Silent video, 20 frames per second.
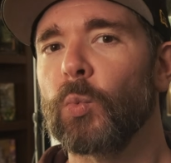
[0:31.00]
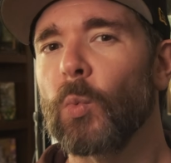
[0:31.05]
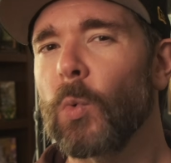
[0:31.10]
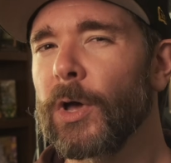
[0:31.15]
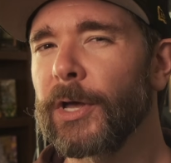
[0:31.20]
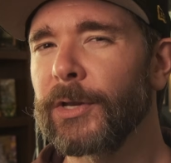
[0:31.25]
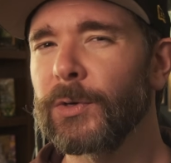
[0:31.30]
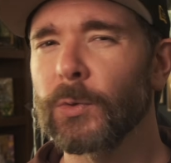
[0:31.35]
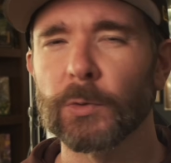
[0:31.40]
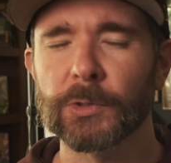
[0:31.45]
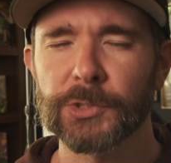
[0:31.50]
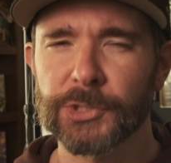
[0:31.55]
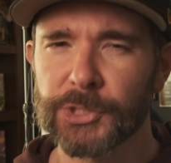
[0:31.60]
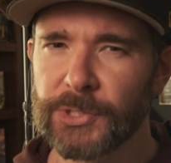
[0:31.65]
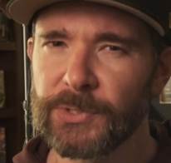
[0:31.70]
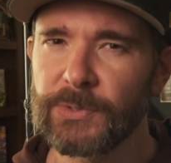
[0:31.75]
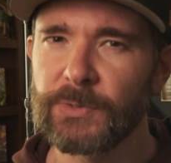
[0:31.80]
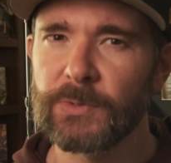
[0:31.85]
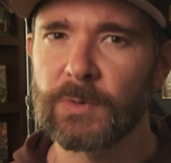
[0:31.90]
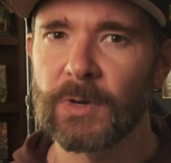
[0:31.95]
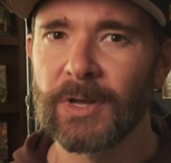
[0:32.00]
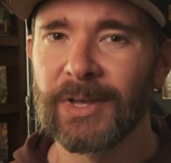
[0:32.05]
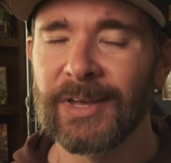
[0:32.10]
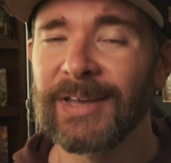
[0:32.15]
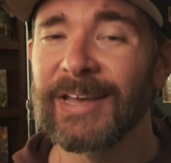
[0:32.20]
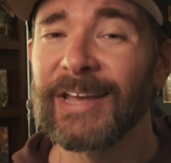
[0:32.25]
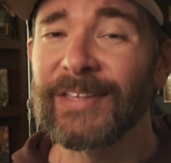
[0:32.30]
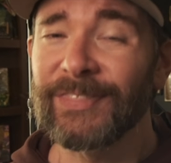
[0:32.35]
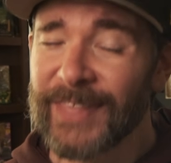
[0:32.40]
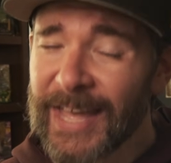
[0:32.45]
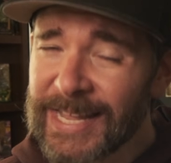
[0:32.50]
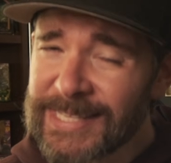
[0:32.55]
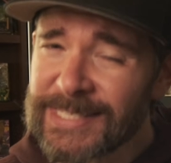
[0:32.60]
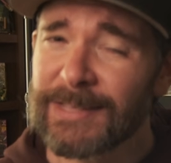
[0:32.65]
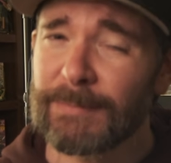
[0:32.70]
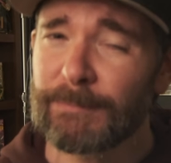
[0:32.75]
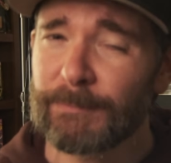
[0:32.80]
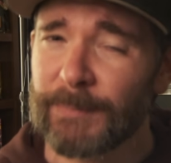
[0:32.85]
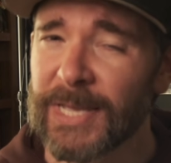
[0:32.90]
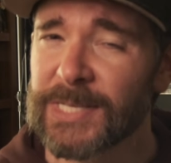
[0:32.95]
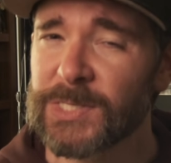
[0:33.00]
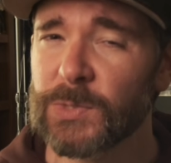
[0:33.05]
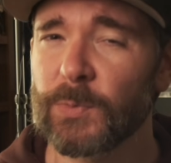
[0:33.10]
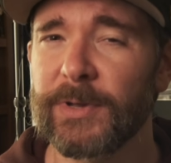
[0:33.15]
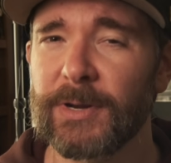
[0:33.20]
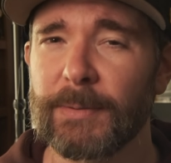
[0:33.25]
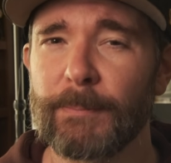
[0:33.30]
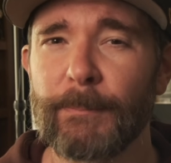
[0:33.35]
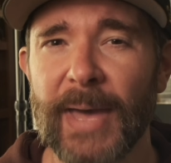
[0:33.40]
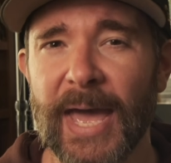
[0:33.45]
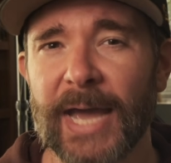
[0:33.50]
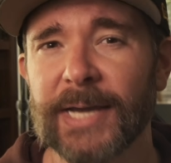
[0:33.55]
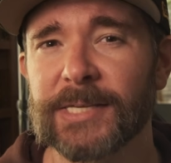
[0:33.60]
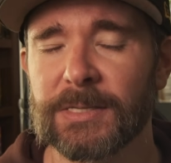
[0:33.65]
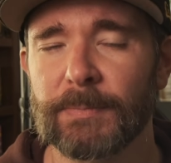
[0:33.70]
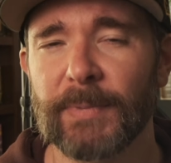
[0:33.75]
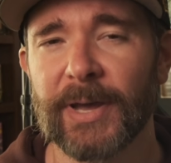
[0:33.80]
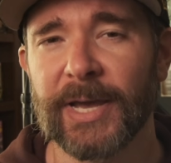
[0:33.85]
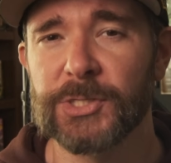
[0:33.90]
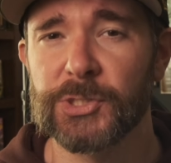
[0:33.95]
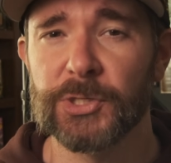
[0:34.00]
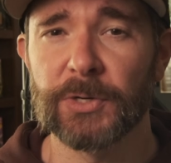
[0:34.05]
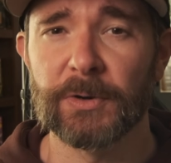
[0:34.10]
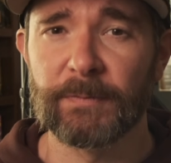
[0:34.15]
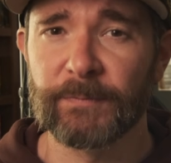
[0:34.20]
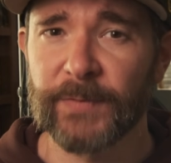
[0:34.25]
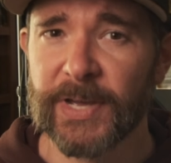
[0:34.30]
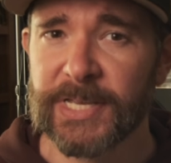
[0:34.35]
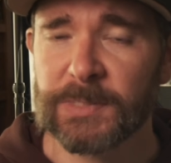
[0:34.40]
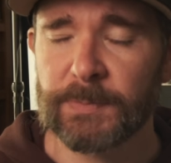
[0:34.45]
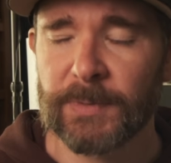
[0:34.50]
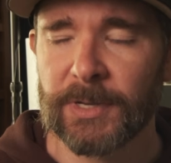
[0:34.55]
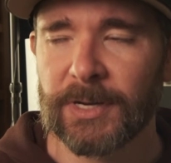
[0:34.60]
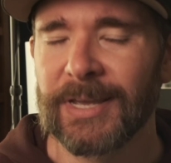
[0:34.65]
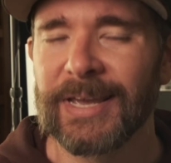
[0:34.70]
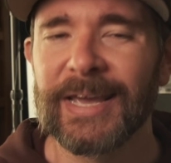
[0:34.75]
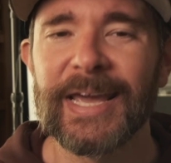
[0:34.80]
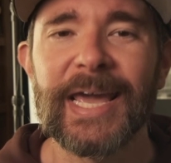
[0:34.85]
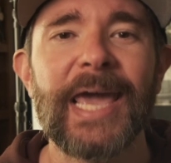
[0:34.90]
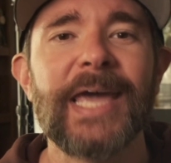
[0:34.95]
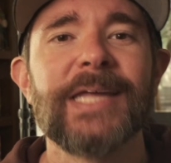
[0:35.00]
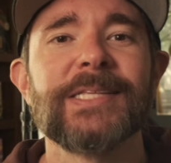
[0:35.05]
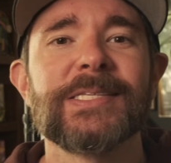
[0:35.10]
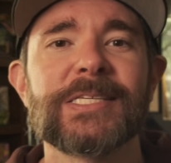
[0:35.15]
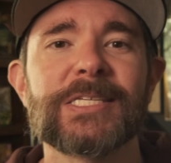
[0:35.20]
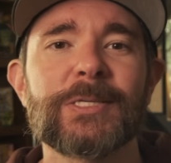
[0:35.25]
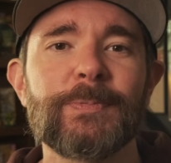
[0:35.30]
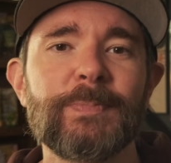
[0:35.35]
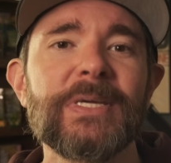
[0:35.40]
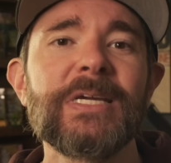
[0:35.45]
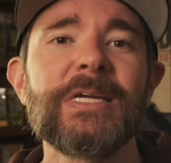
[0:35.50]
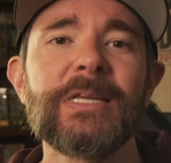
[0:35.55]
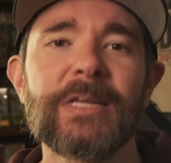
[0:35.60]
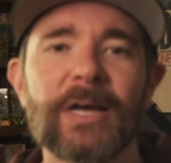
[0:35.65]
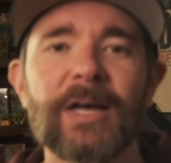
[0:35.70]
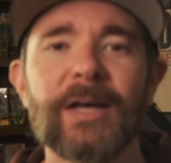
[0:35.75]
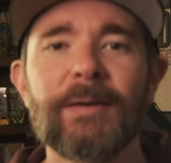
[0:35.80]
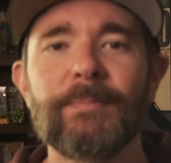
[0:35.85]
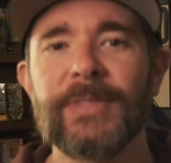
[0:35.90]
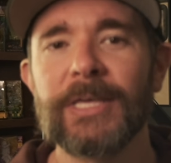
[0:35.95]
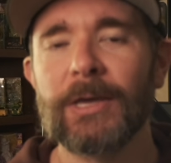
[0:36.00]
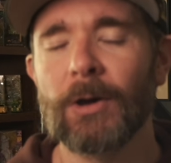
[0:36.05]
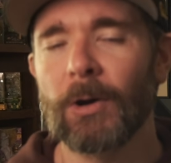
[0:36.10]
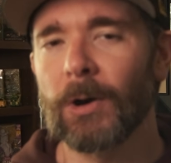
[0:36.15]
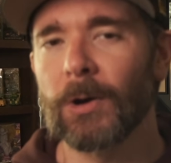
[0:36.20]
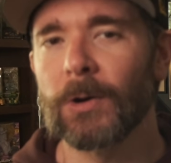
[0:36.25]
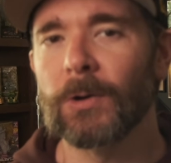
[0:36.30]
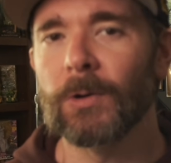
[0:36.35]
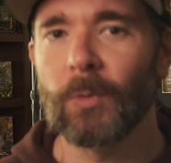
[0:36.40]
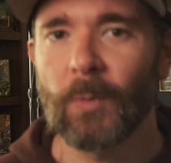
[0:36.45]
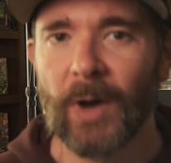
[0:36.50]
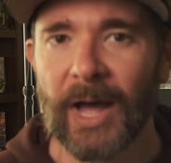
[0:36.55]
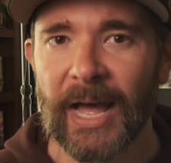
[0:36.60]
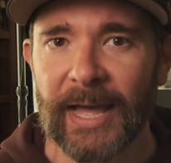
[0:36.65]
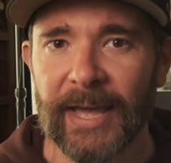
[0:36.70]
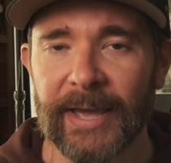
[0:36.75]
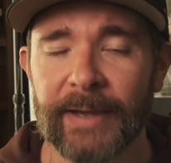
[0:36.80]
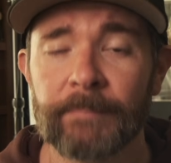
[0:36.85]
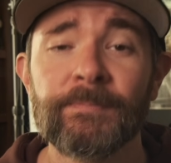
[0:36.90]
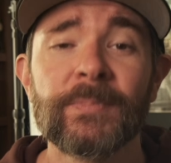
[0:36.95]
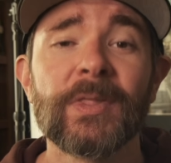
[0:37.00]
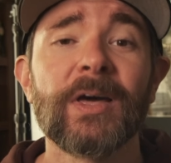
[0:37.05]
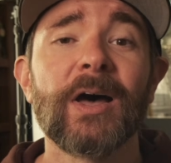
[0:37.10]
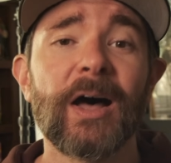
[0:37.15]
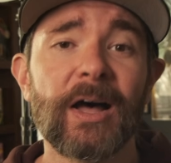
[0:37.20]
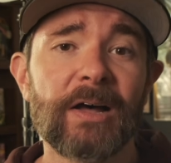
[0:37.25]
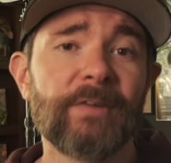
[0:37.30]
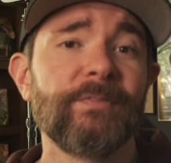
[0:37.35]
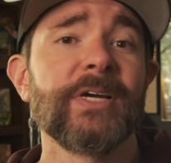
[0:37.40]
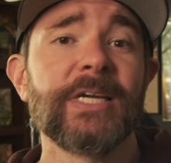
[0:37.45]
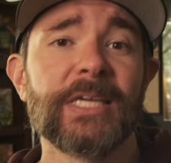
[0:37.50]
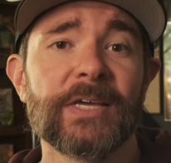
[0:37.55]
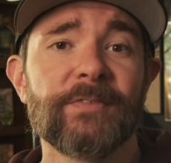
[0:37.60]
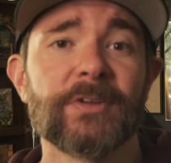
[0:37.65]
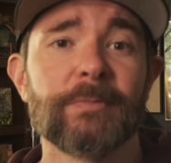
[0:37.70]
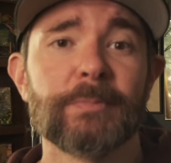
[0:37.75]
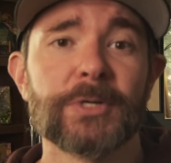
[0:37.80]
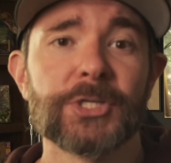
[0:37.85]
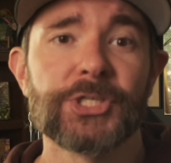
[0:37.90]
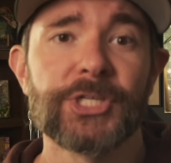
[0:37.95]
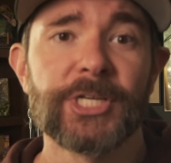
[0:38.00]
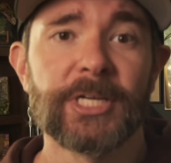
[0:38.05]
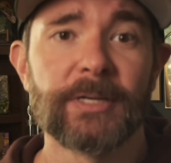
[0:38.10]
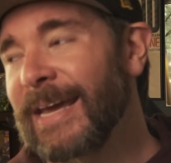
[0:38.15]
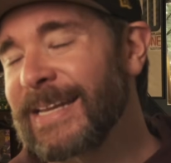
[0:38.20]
1 or 2, that's the best way to maximize your investment and speed up the ROI of a given machine.